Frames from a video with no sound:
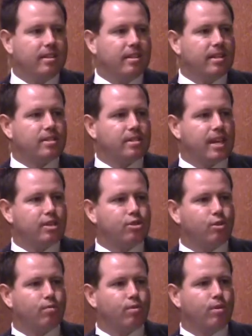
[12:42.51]
There's a
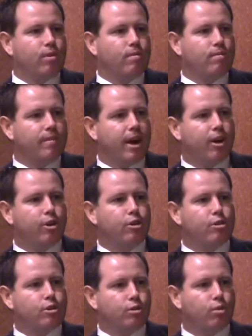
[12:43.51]
sense of
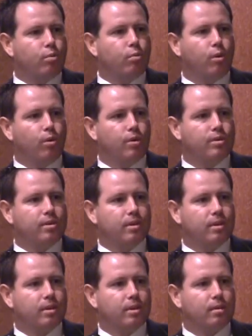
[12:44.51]
values and rewards
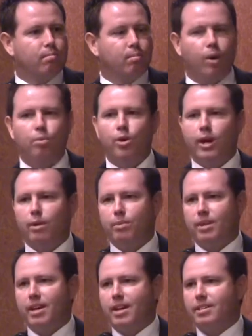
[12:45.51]
by working
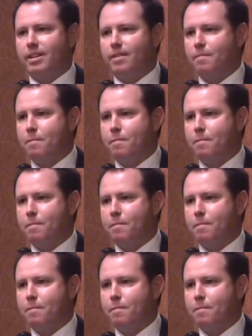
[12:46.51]
with nature.